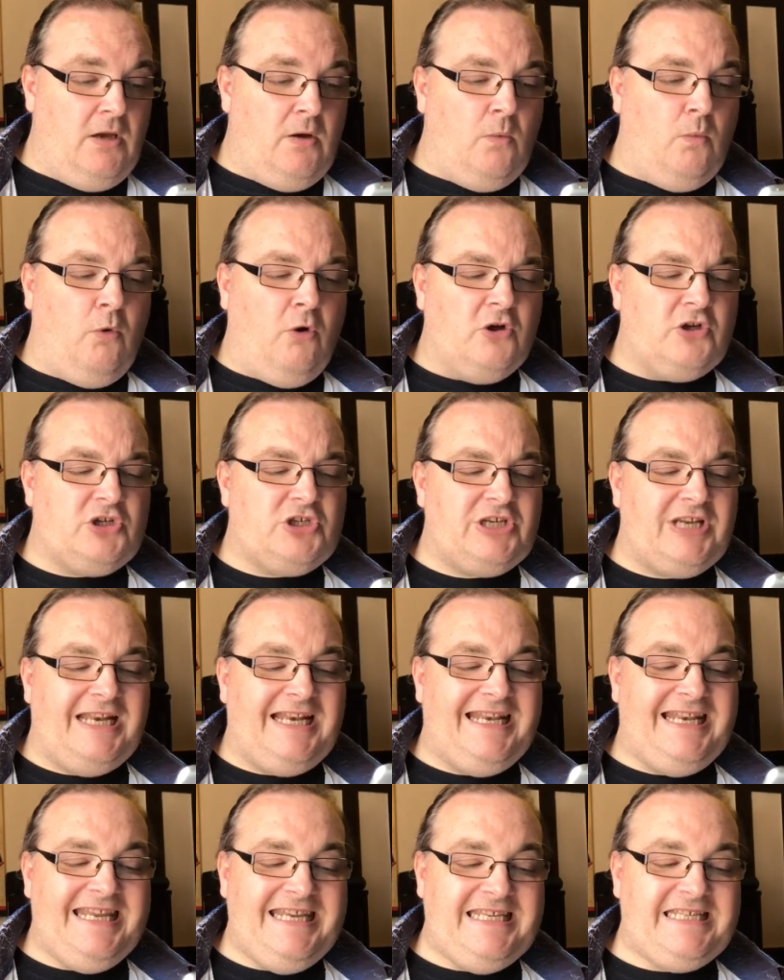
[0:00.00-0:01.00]
What's your
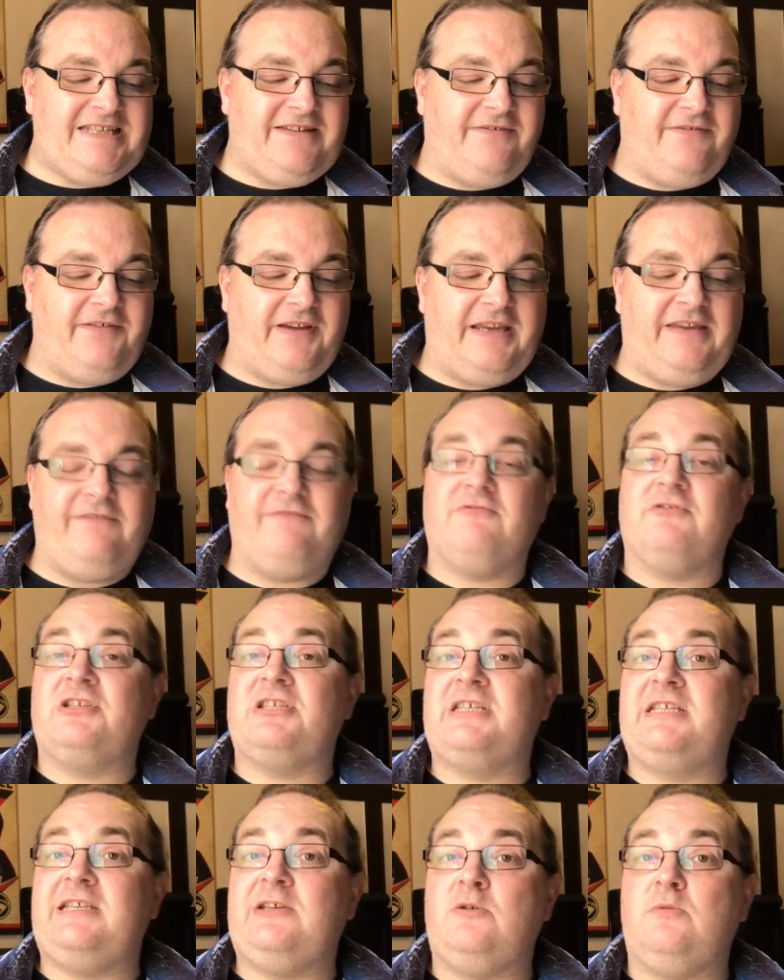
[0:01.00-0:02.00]
least favourite
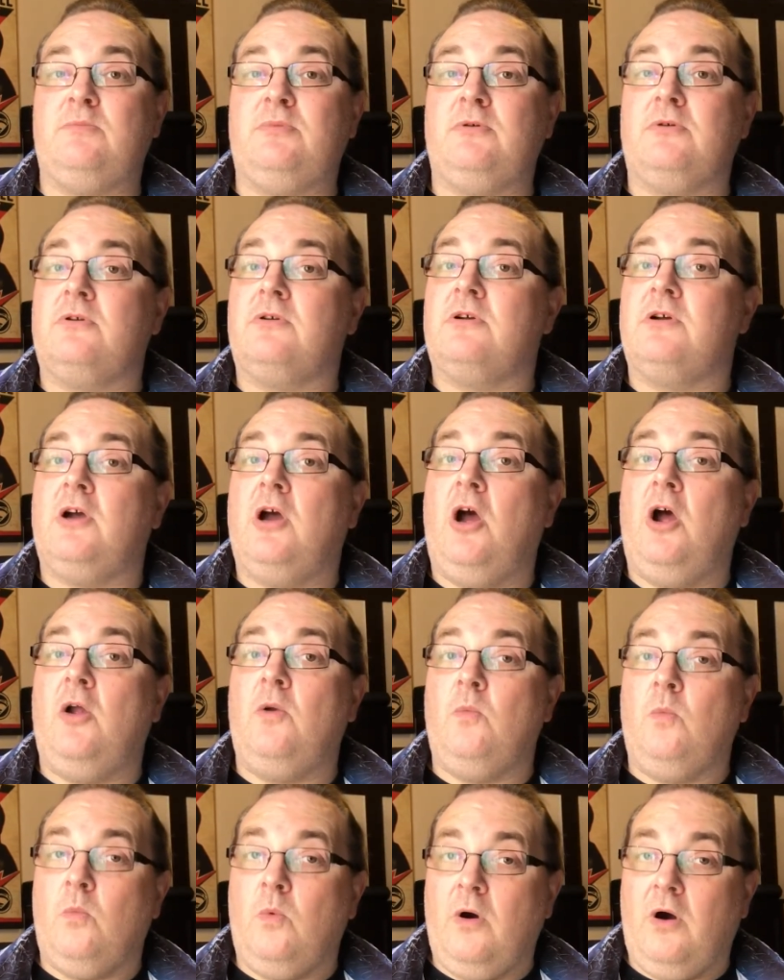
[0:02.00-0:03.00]
steelbook
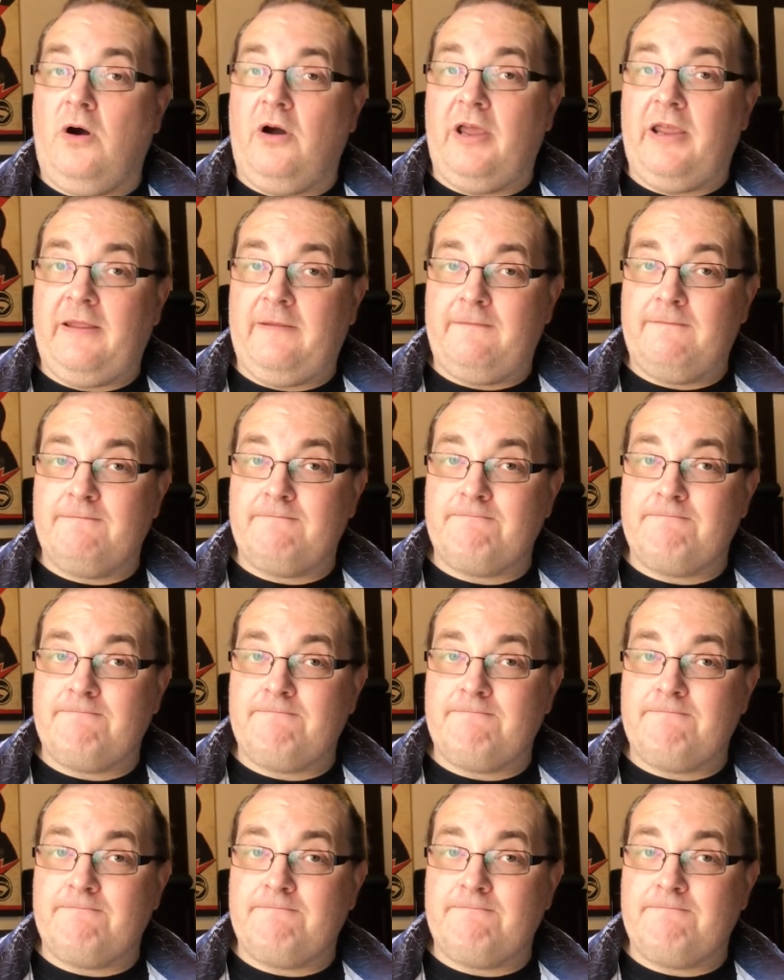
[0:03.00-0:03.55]
and why?